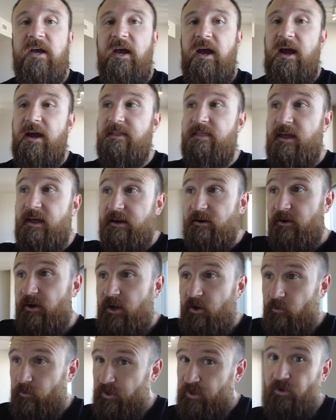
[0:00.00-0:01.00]
and then
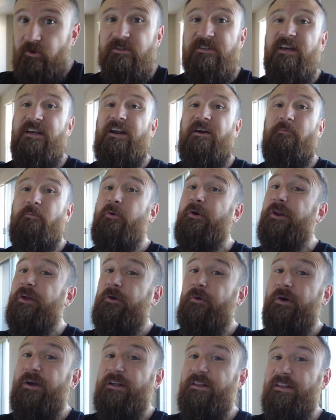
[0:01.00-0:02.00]
we use that up pretty
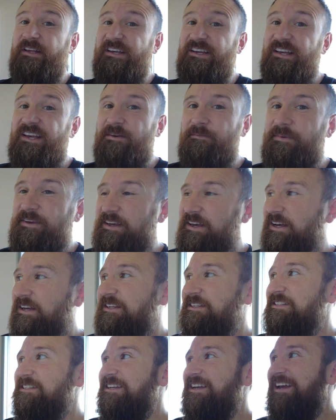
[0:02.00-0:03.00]
quickly
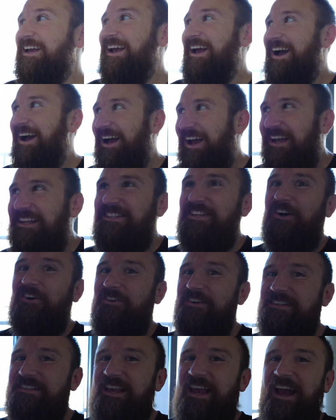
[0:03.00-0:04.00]
because it's
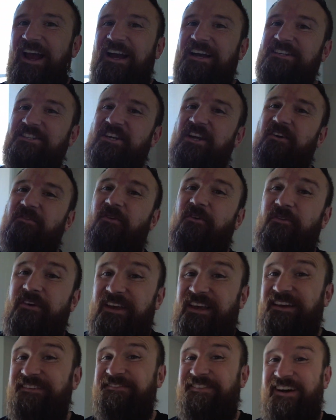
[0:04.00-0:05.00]
always cash, and when we
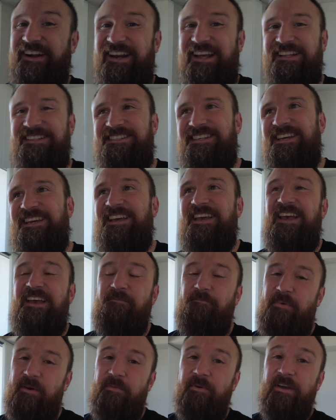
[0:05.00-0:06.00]
get financing,
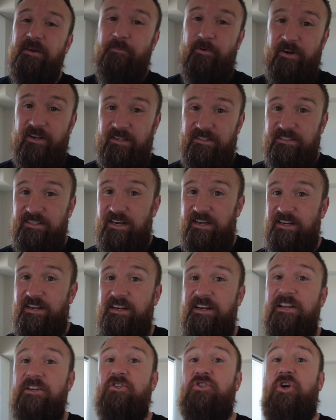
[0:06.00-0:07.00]
people get pretty excited
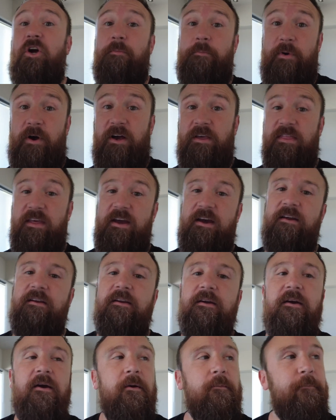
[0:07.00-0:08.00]
and jump on that.
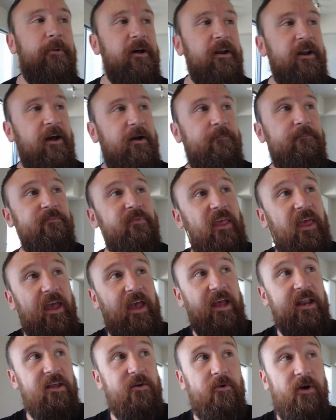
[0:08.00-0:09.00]
But
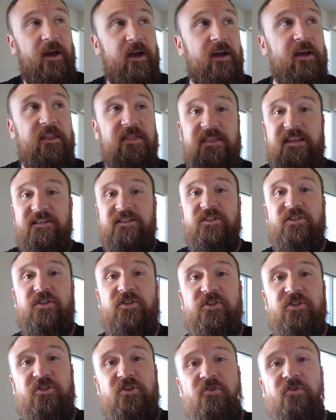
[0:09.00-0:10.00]
anyway, this is the
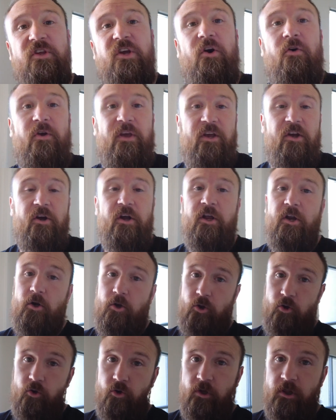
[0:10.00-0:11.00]
studio here in
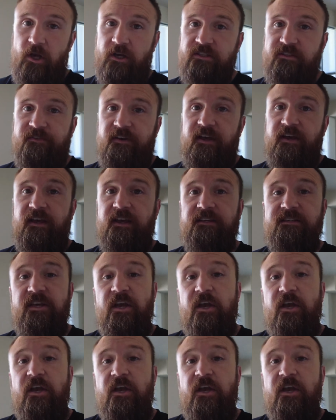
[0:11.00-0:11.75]
Allure Las Vegas.